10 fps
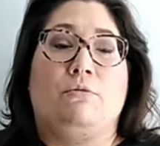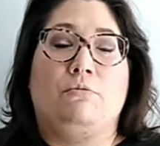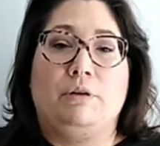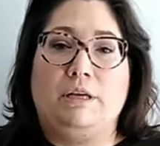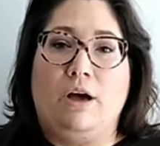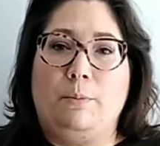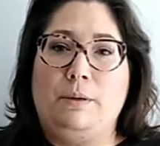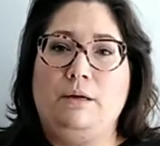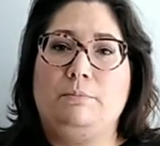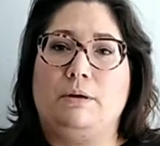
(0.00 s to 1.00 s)
really
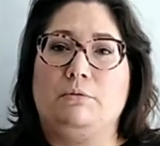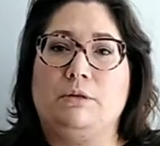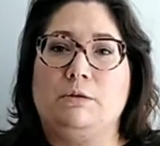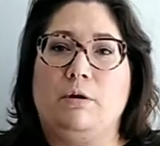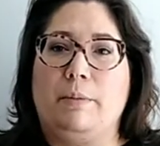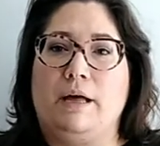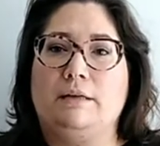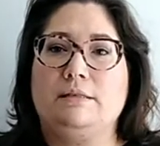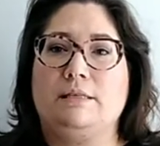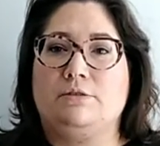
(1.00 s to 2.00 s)
hoppy, but really well
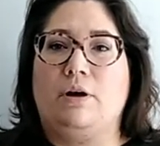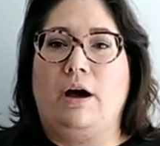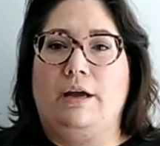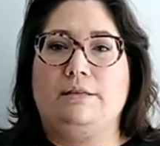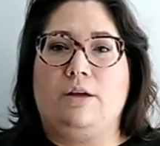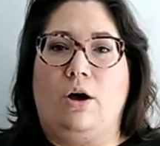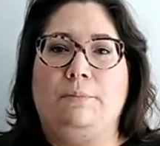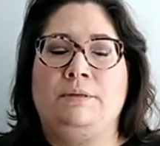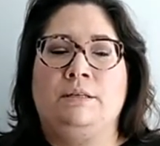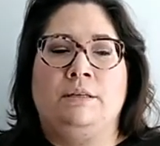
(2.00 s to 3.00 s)
balanced. It's their highest
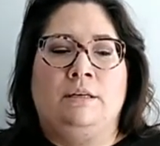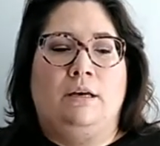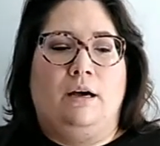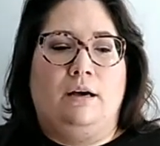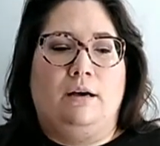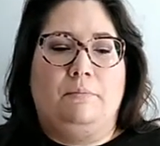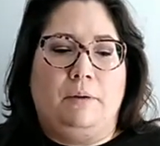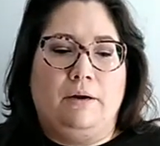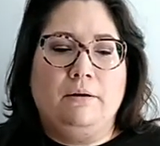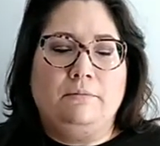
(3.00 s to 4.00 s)
hopped
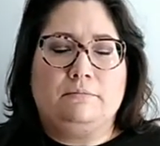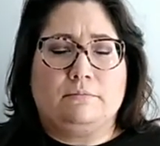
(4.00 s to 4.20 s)
beer,